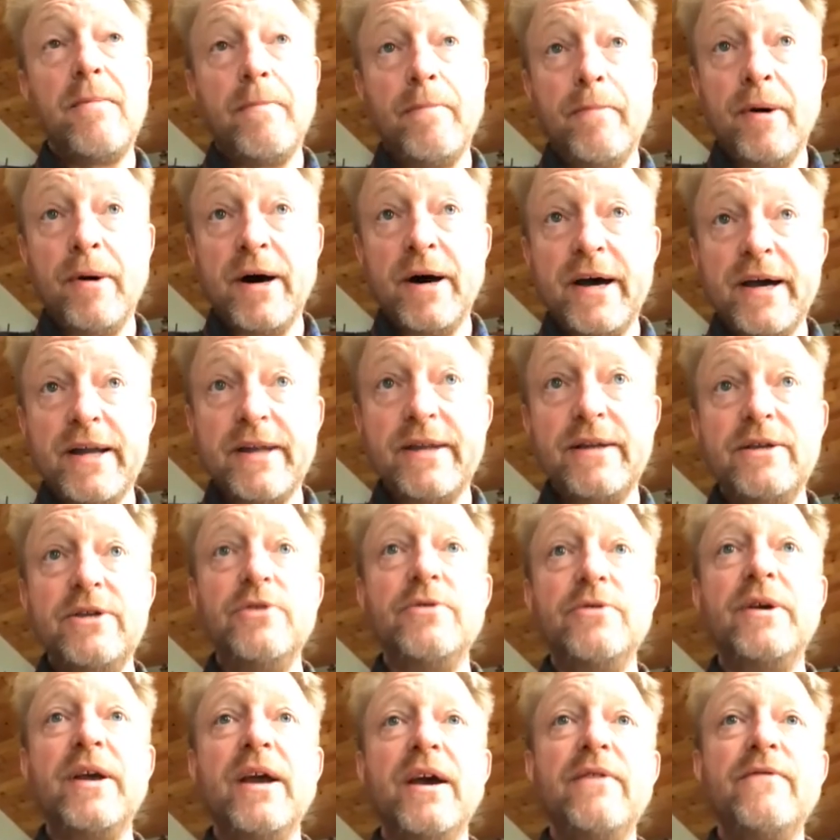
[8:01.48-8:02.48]
but
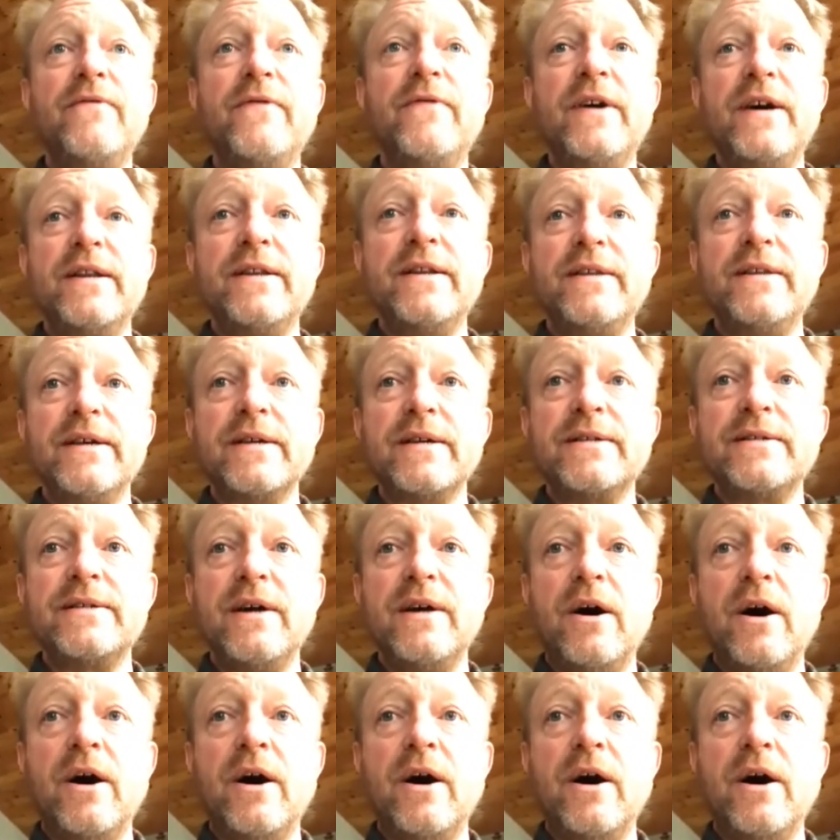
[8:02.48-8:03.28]
you can find ticks